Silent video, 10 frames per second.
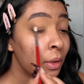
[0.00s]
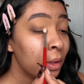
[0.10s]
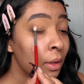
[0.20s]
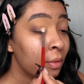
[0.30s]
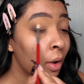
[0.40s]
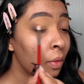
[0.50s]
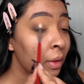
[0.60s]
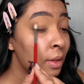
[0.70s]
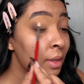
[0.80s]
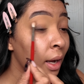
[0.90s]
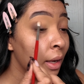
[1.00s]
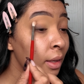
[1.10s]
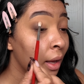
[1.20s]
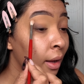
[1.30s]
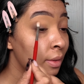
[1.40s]
you've got the entire
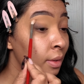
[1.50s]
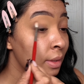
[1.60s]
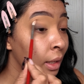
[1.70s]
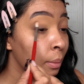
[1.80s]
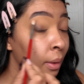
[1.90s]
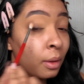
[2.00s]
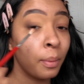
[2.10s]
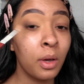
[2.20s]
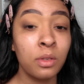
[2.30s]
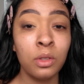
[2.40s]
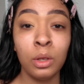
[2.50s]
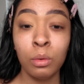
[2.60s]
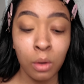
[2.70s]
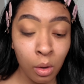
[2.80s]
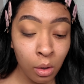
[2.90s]
year to celebrate the person you
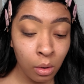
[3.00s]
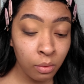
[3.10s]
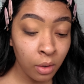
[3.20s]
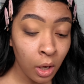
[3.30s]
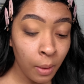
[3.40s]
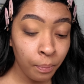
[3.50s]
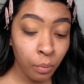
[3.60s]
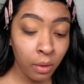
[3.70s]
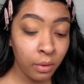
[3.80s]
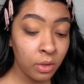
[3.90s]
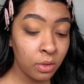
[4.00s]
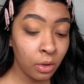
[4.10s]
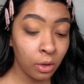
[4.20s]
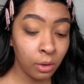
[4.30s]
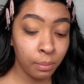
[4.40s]
love, whether it's
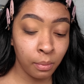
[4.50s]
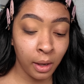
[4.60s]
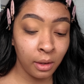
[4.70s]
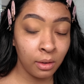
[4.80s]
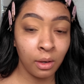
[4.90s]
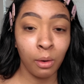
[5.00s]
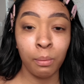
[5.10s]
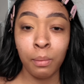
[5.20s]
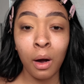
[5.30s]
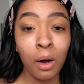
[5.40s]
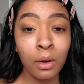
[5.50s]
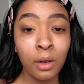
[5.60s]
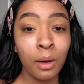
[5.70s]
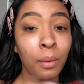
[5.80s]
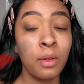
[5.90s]
your, like, you know,
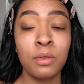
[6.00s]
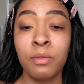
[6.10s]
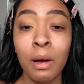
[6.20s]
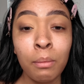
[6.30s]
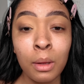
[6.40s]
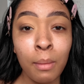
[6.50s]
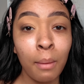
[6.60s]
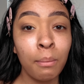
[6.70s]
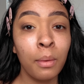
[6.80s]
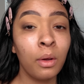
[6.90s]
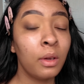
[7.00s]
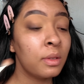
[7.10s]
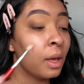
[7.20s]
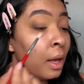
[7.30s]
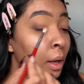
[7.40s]
partner, whether it's family members,
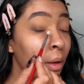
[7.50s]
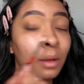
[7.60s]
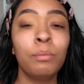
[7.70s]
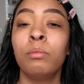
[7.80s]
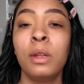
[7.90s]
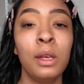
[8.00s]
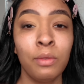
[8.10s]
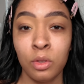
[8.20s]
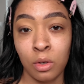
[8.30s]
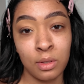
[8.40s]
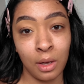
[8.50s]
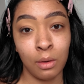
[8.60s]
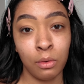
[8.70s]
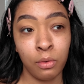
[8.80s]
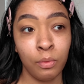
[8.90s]
even
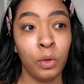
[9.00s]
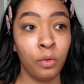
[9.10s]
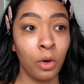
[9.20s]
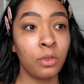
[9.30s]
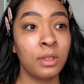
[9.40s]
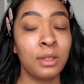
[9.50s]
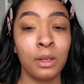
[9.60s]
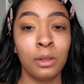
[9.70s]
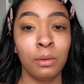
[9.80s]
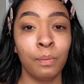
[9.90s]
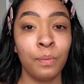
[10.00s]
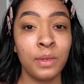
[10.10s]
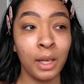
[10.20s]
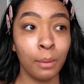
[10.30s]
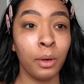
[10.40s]
yourself. You've got to still
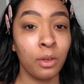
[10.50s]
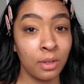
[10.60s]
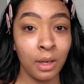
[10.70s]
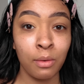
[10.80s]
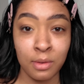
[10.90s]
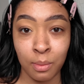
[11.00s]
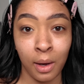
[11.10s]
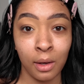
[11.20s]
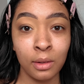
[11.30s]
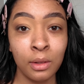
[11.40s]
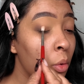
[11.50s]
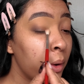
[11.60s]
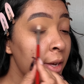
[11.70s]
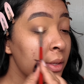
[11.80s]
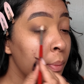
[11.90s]
celebrate yourself as well.
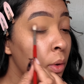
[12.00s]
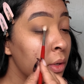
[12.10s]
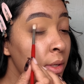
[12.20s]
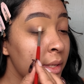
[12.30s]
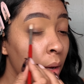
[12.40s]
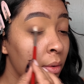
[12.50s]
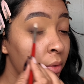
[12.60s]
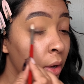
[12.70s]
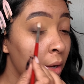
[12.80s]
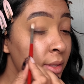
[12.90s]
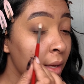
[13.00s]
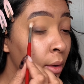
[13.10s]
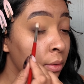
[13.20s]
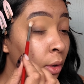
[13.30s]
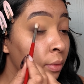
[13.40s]
Always put yourself first.
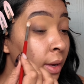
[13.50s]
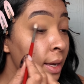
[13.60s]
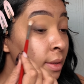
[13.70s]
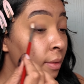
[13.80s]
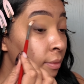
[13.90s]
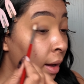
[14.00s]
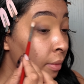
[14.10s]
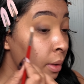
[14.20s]
Self-love is very